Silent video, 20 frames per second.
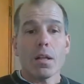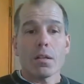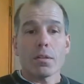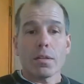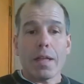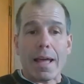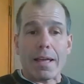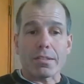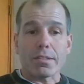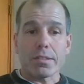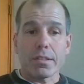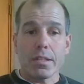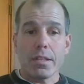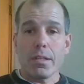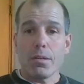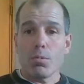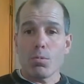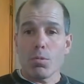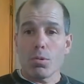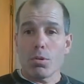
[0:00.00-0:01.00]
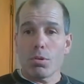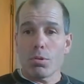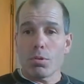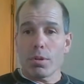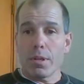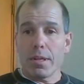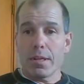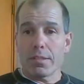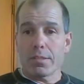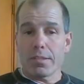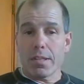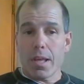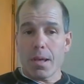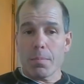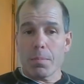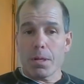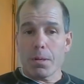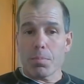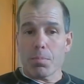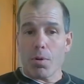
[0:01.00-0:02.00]
Lastly, we'll
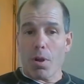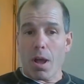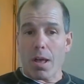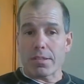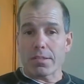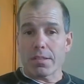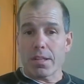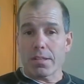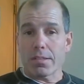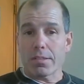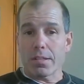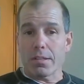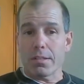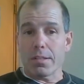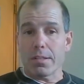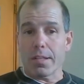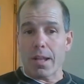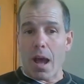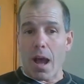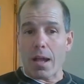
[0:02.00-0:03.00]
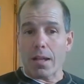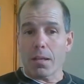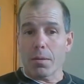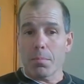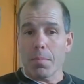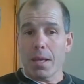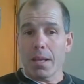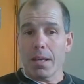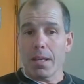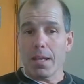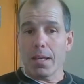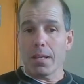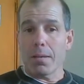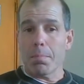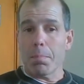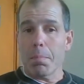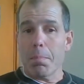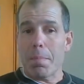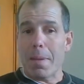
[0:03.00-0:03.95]
examine the process of documenting